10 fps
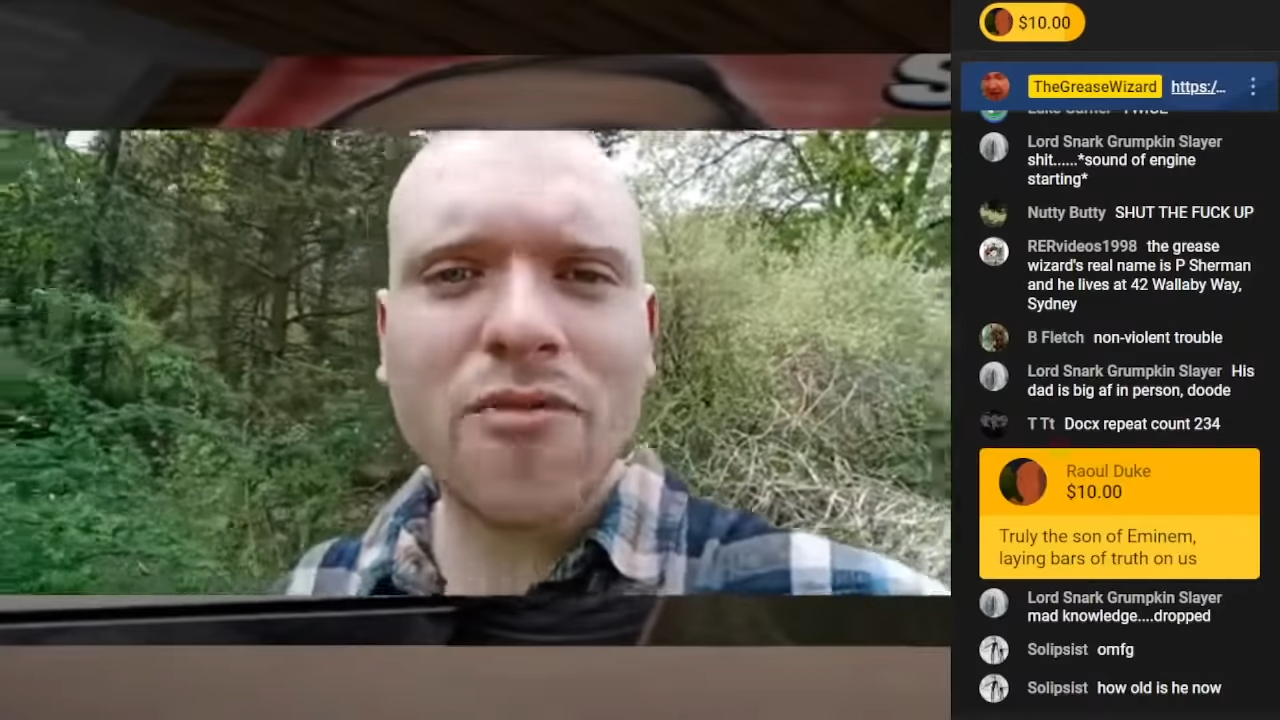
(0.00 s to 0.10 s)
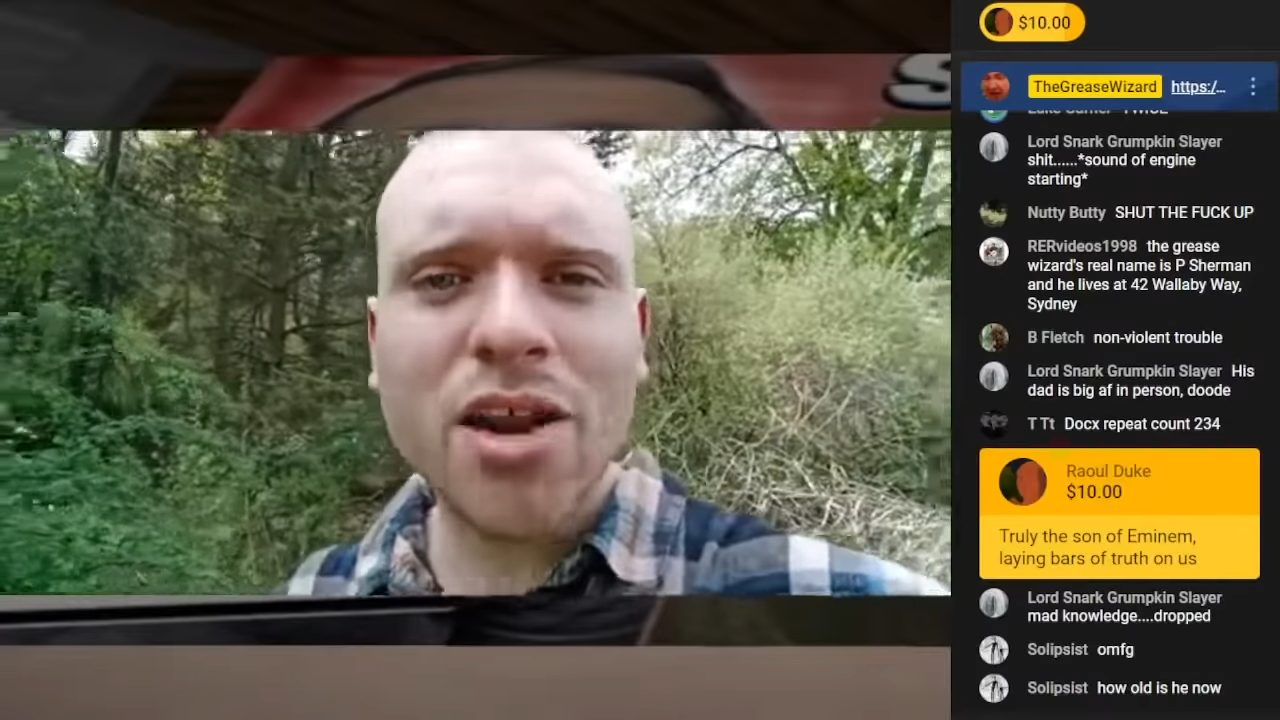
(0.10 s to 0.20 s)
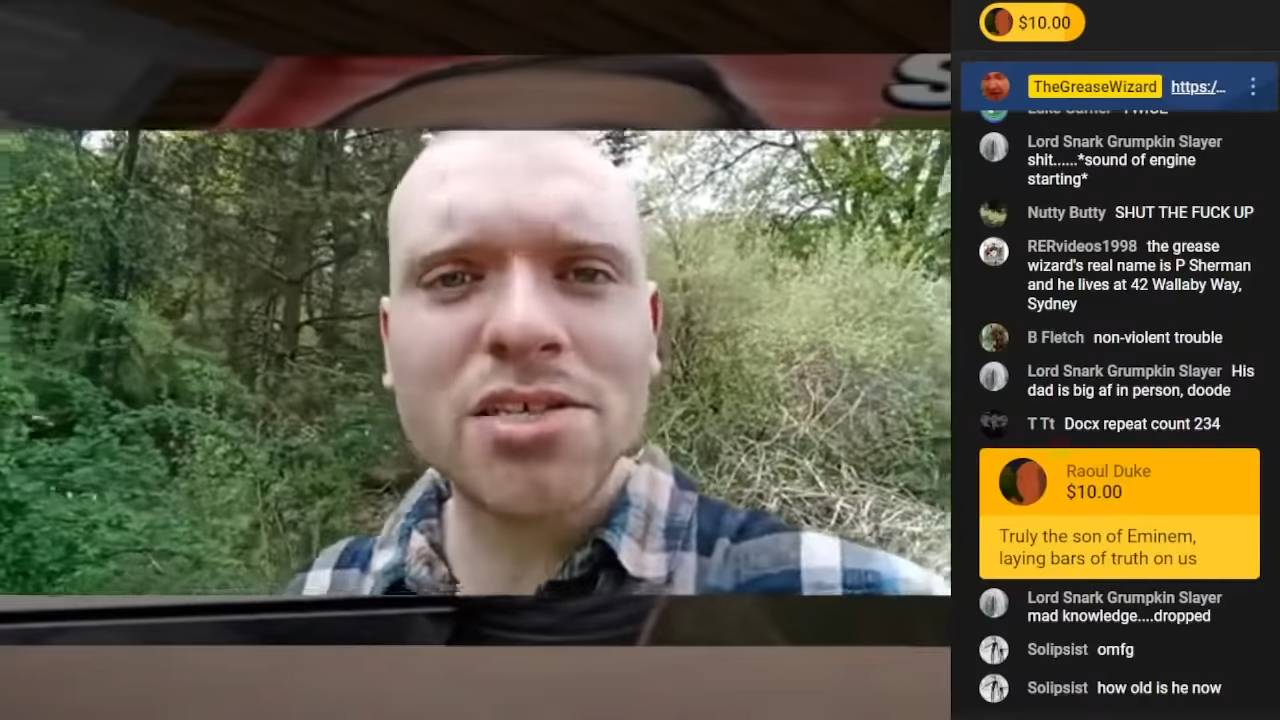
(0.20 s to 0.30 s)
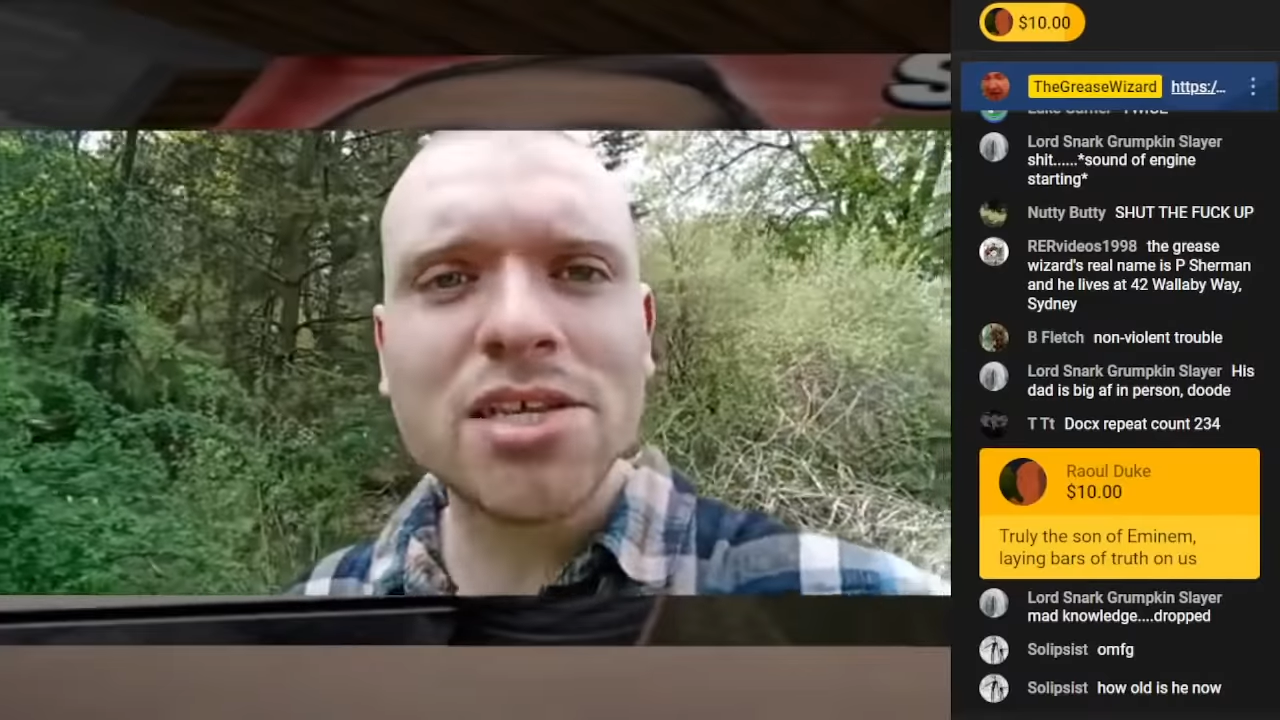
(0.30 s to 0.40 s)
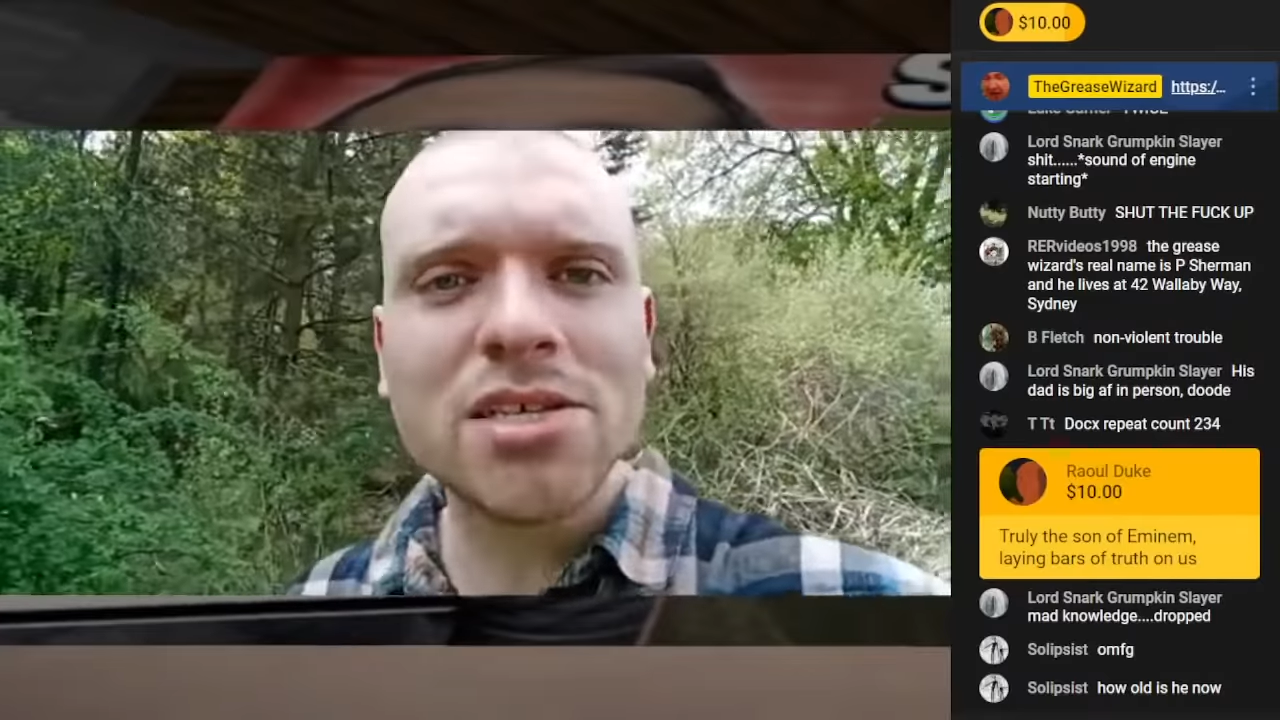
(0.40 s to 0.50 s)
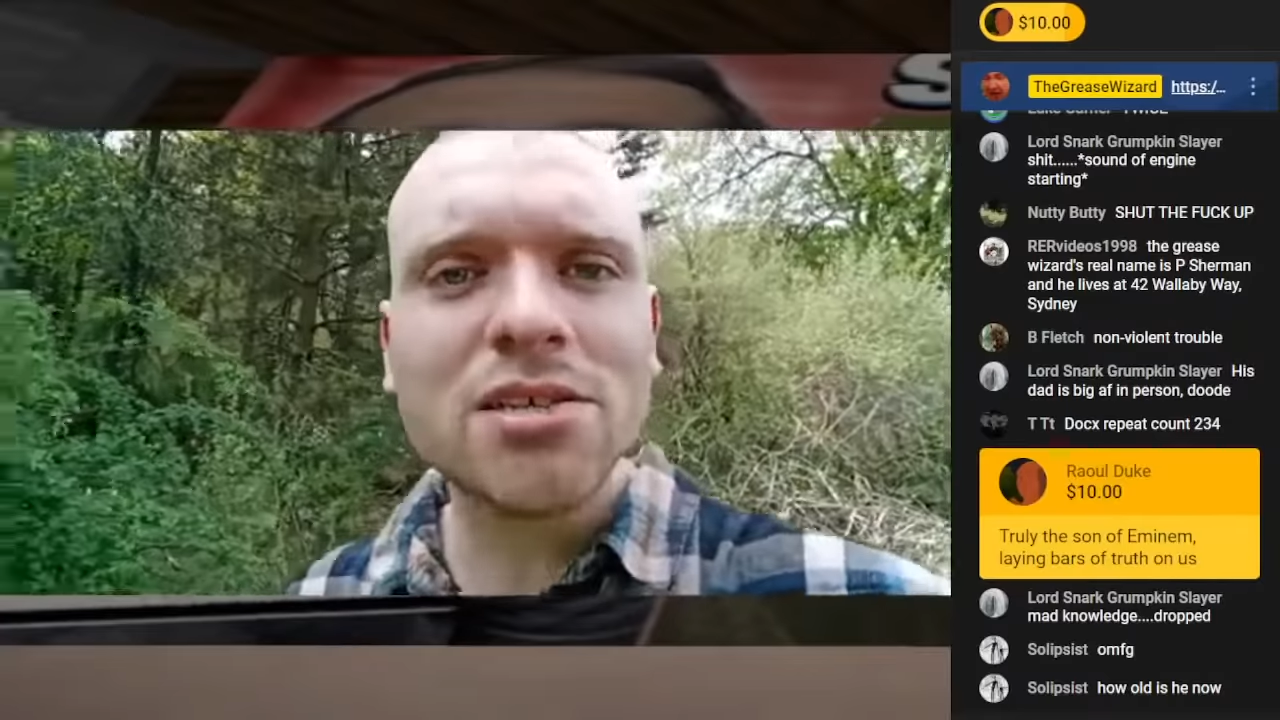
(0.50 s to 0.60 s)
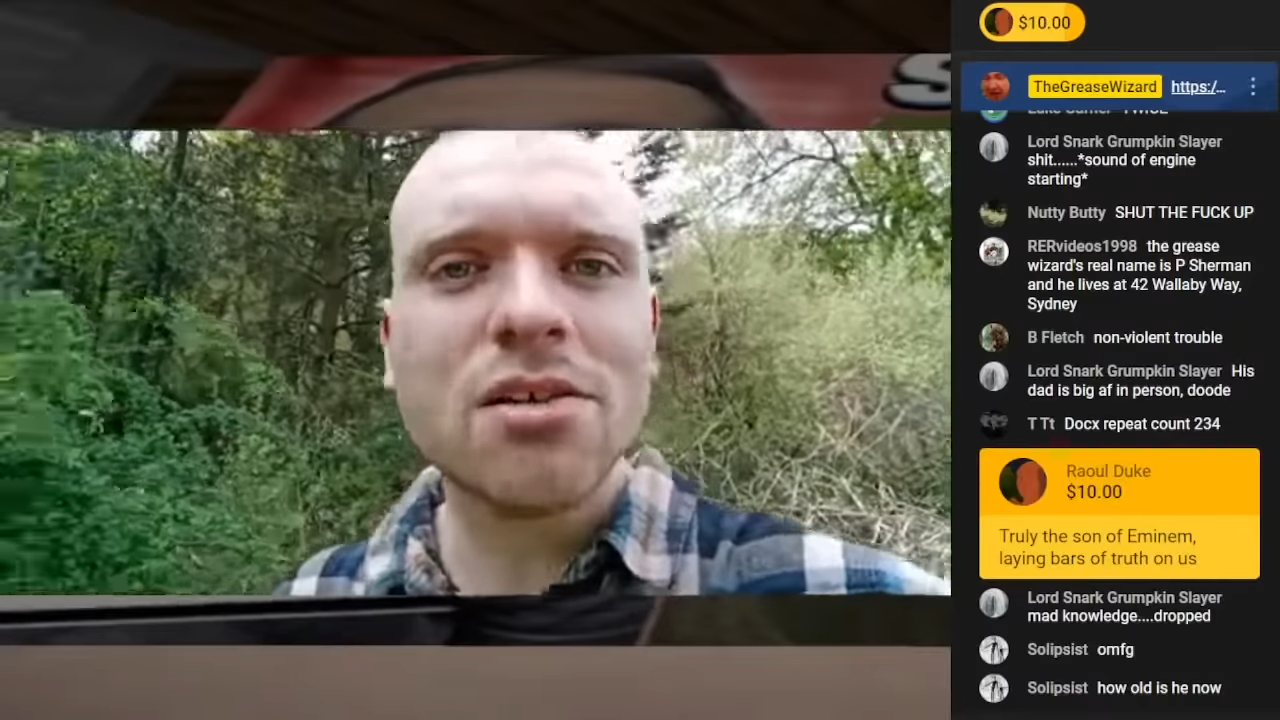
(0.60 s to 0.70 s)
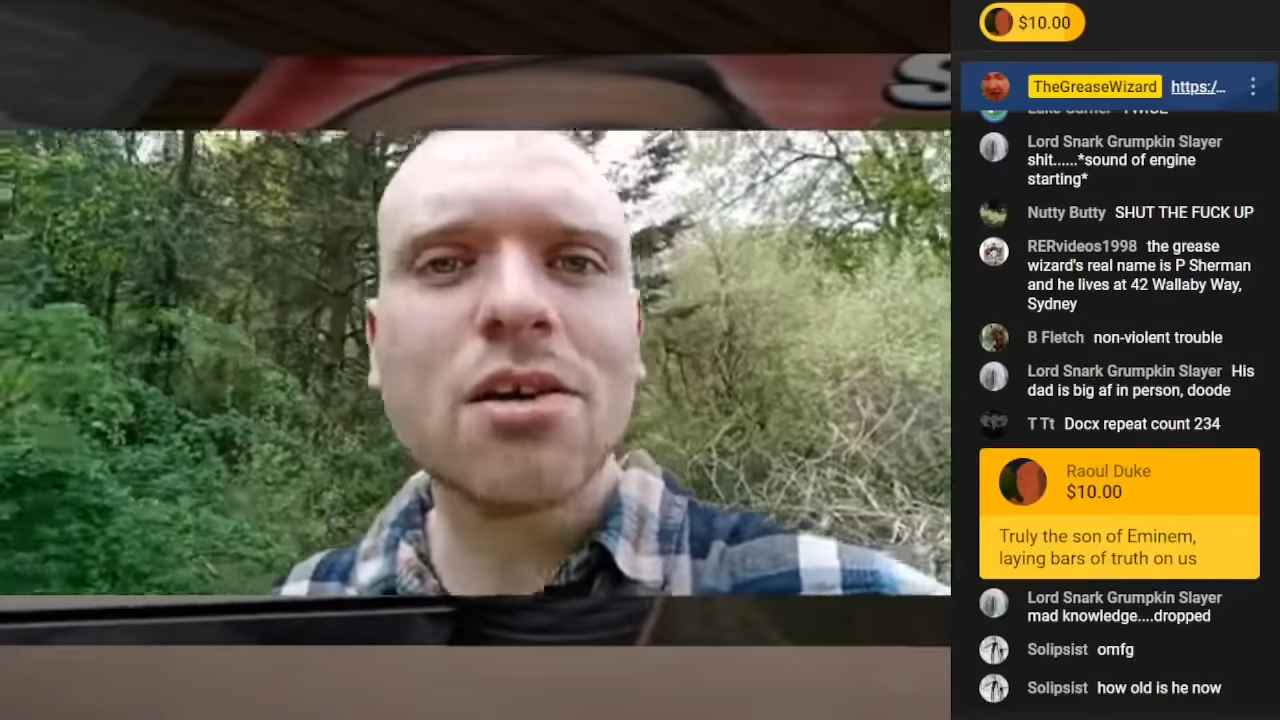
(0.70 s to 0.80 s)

fetishes